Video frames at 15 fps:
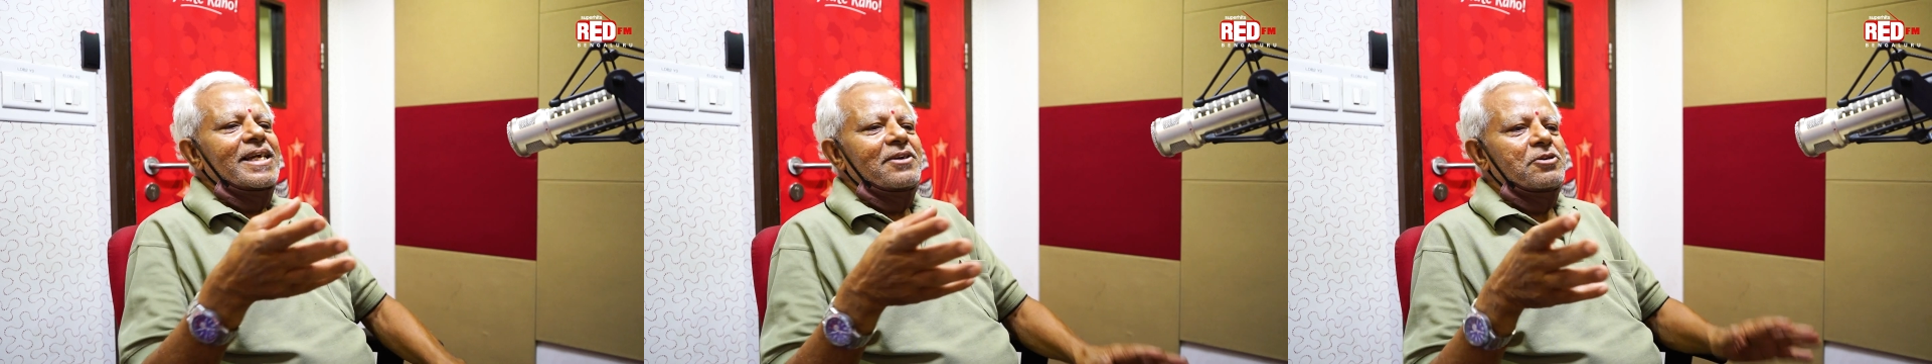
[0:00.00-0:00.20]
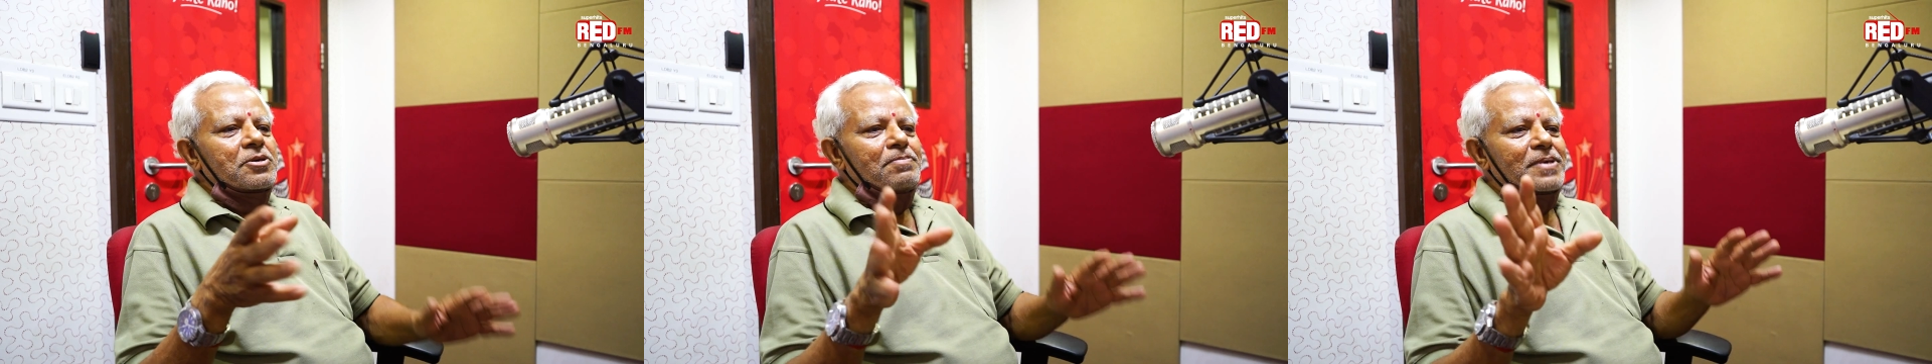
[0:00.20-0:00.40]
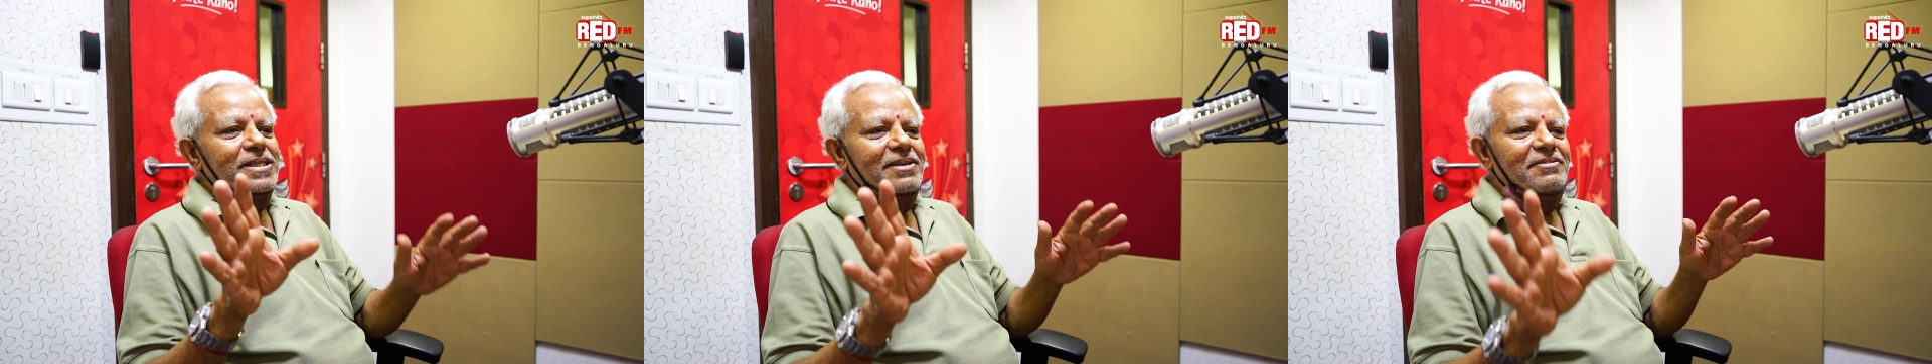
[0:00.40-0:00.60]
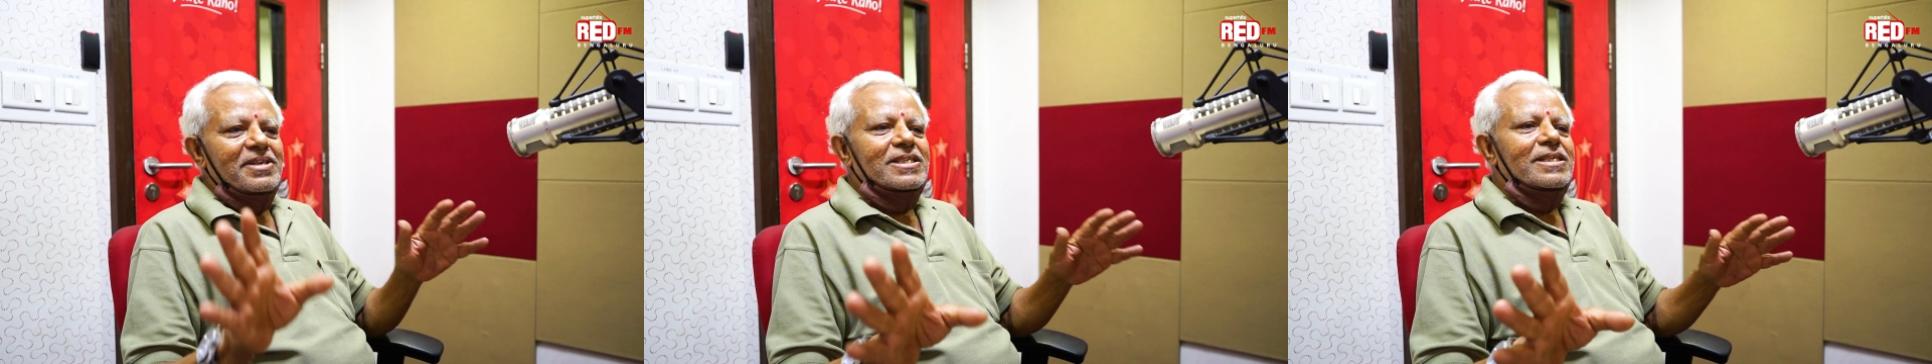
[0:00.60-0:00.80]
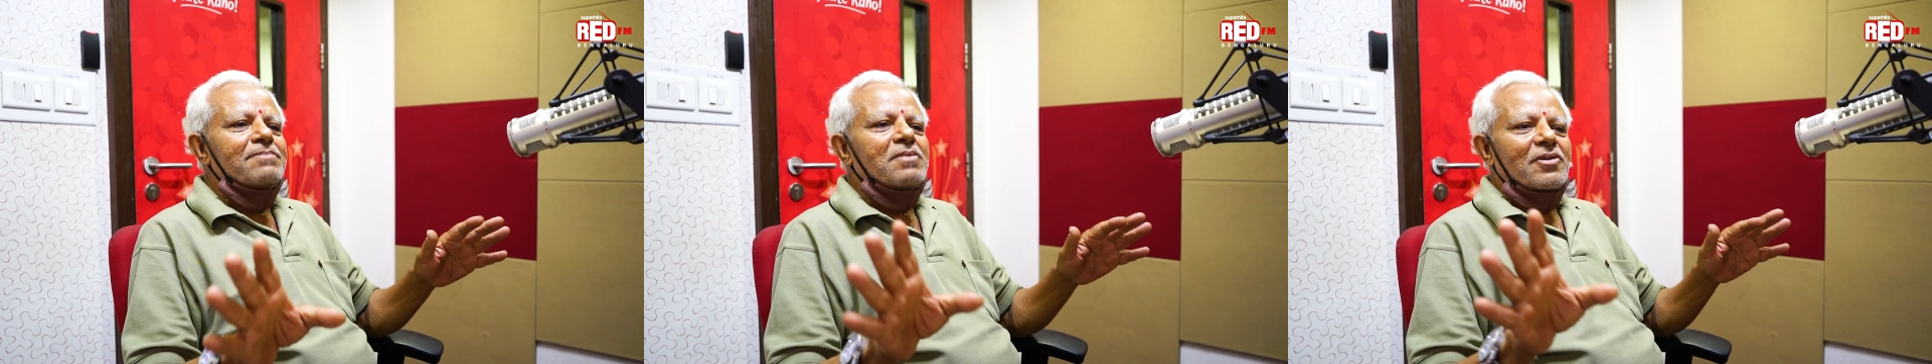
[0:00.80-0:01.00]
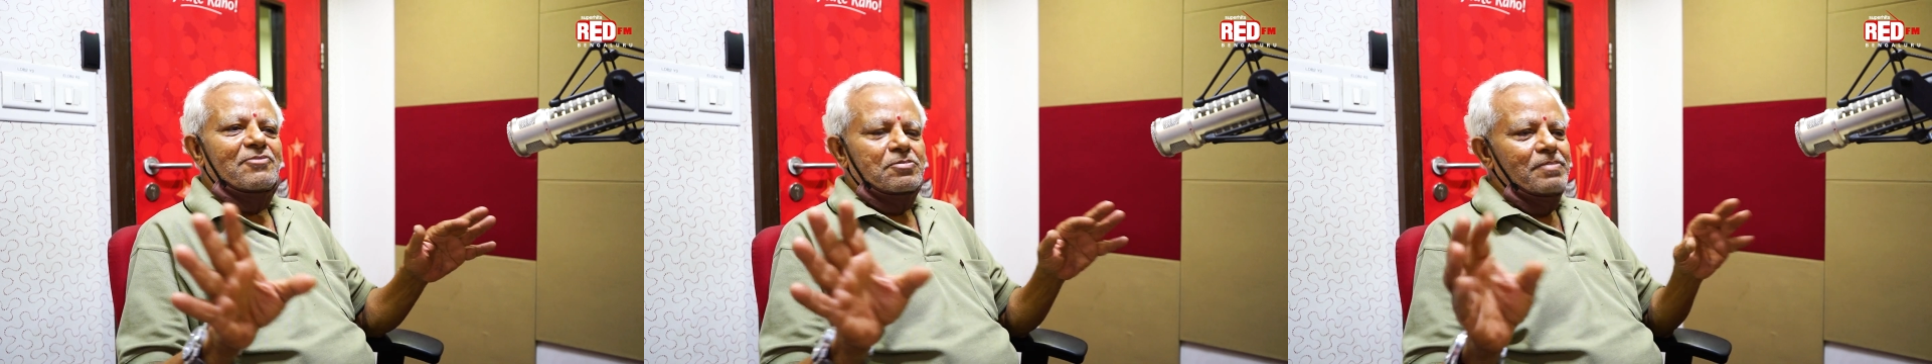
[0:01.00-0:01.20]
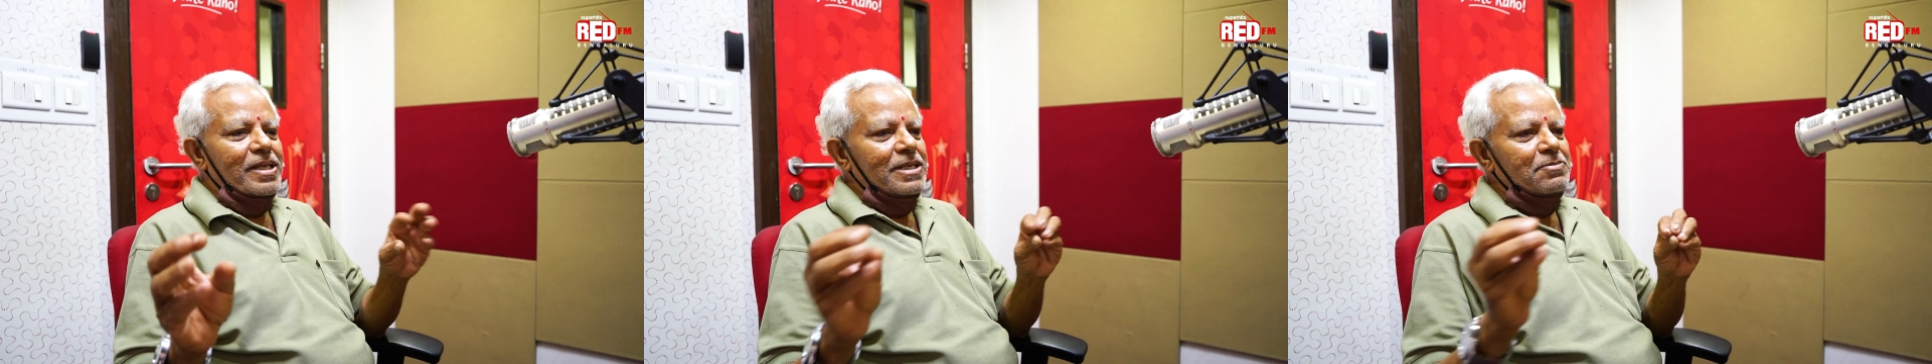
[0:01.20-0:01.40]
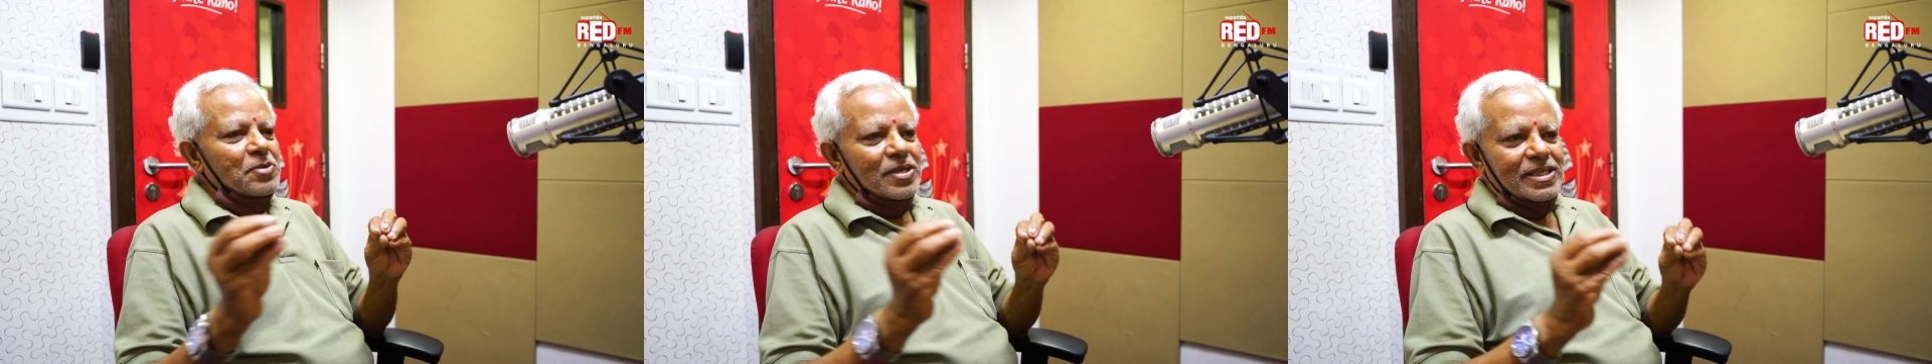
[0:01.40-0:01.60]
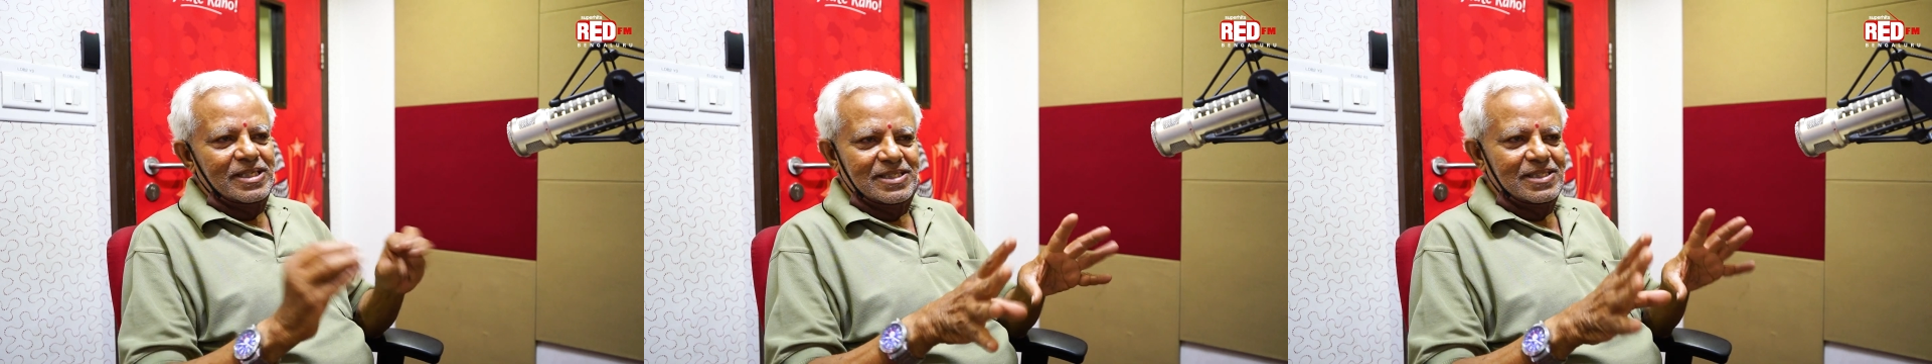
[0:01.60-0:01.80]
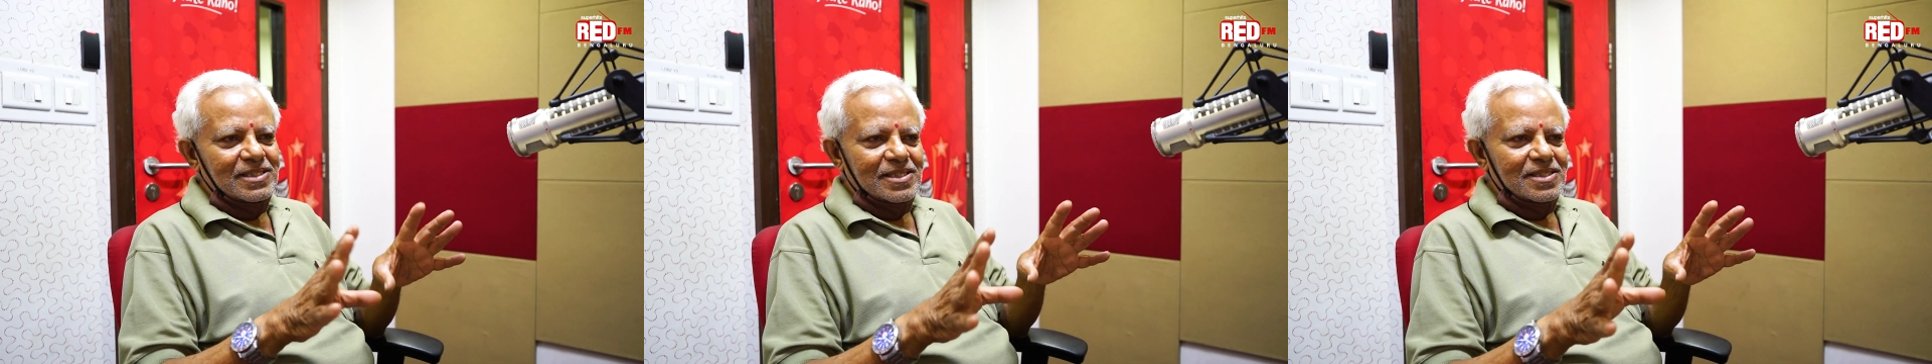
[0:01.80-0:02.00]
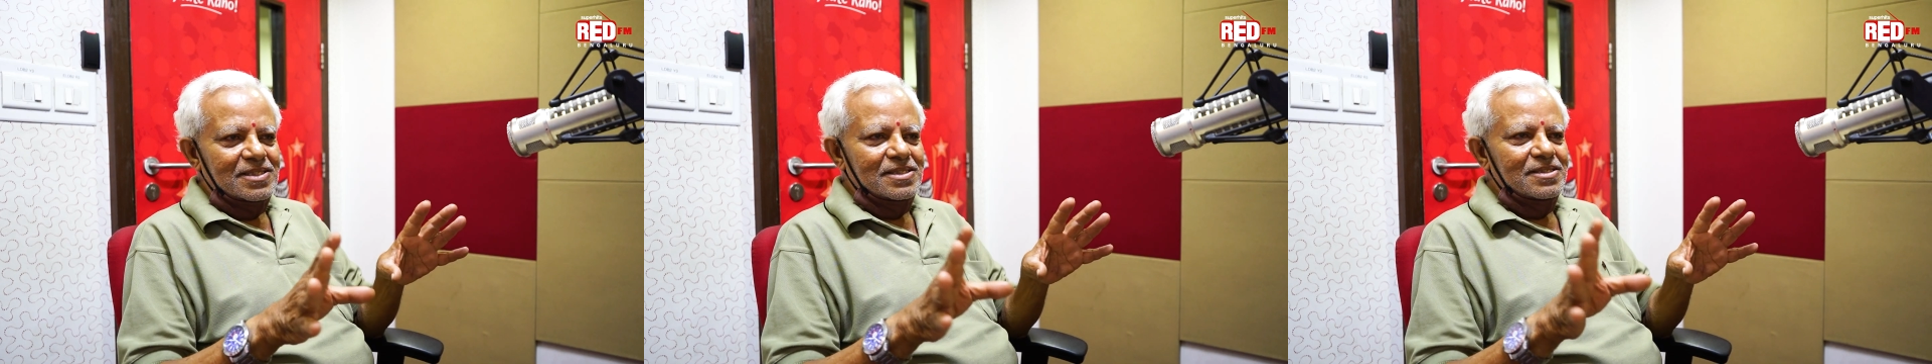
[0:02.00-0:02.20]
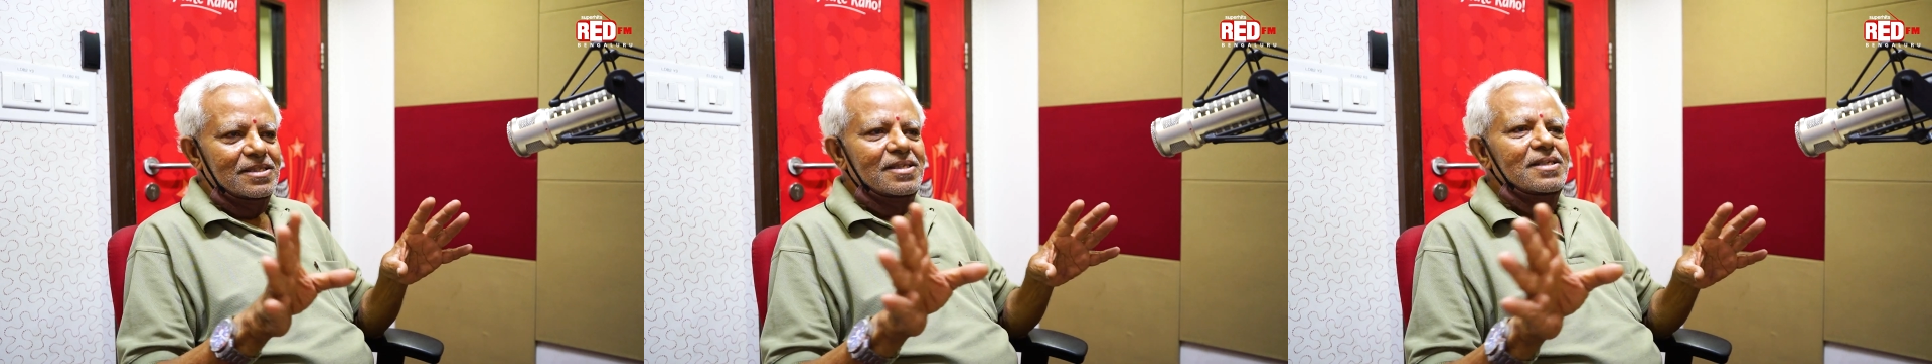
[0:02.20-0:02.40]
I would be the victim of many more diseases.